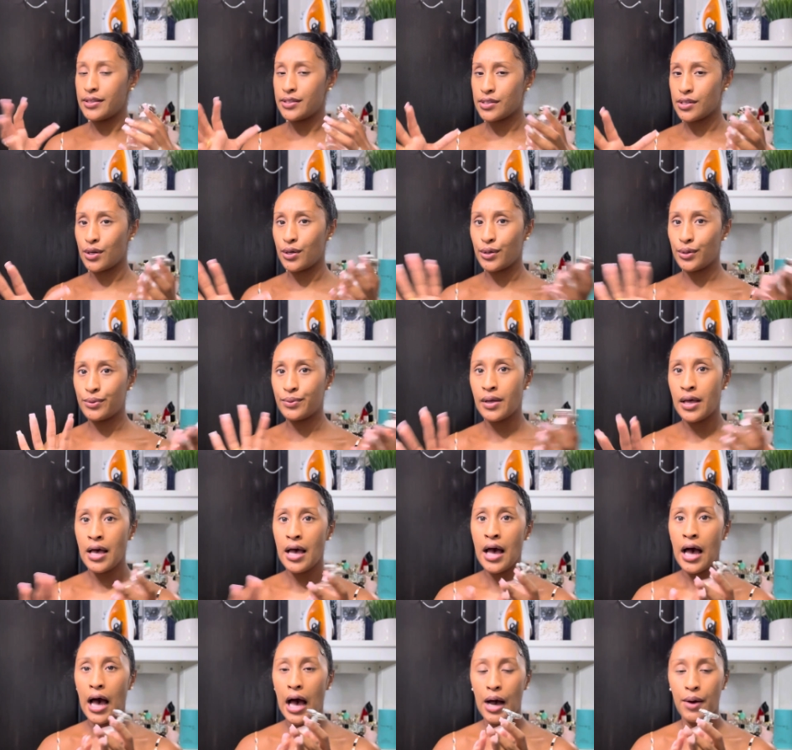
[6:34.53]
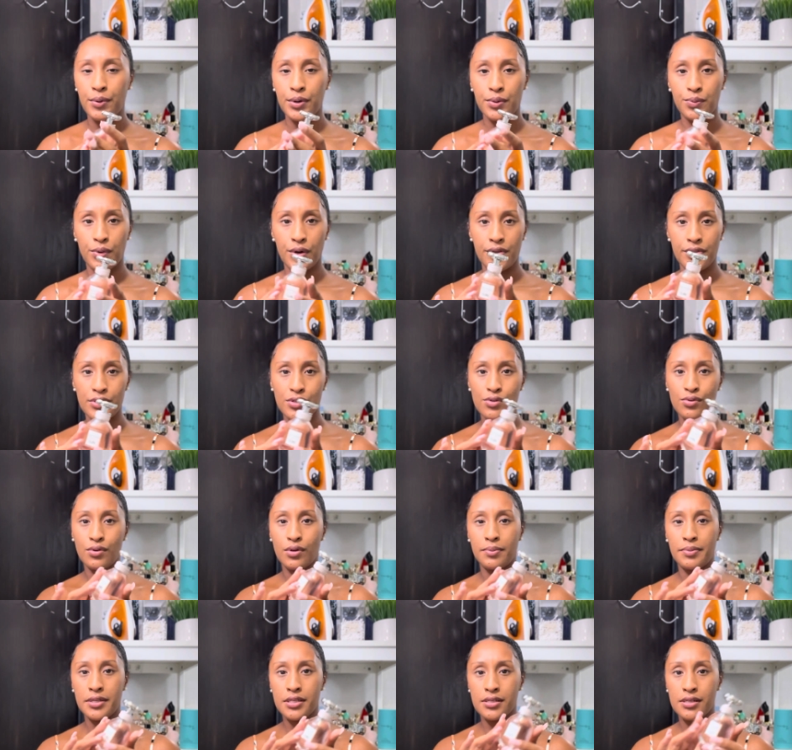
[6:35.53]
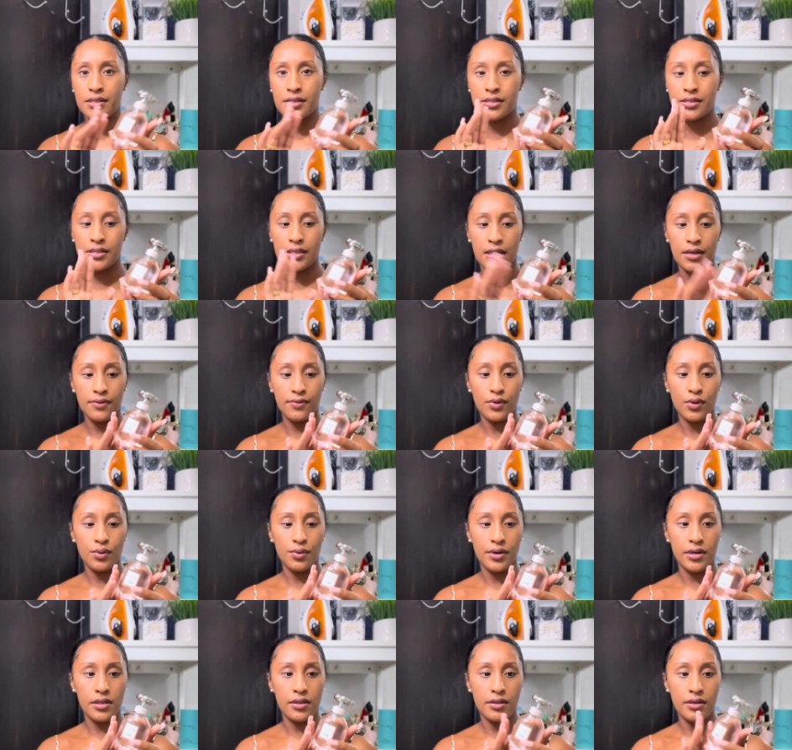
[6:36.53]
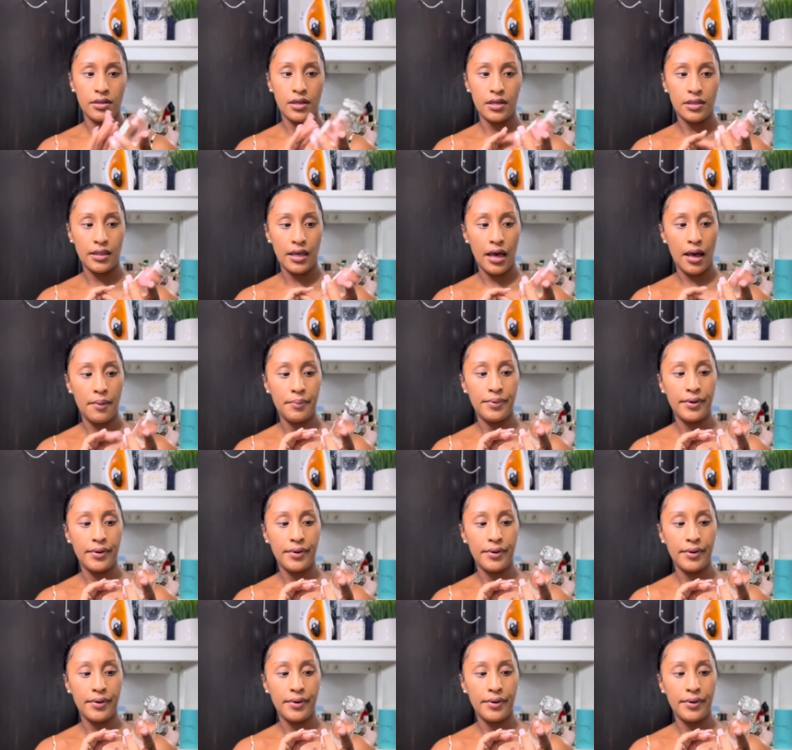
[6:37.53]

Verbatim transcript: So I wouldn't wear this to a business interview or anything like that,